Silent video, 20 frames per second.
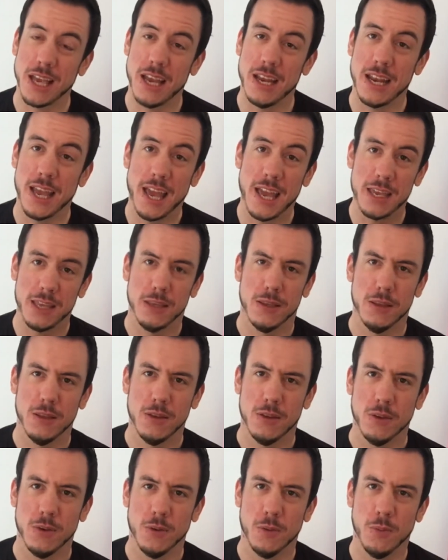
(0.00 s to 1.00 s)
And hey,
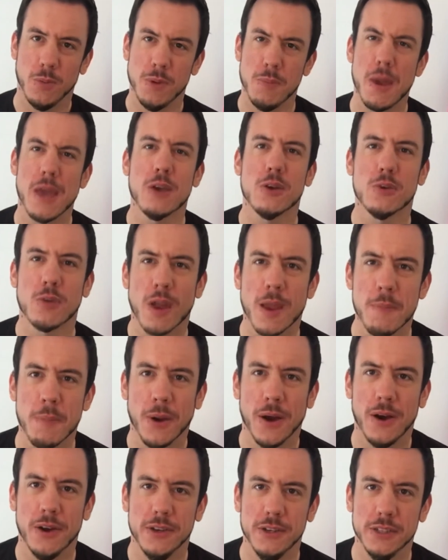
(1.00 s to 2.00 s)
we make great
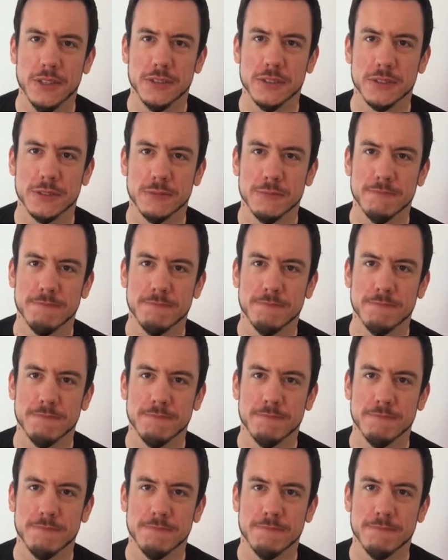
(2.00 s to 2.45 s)
partners.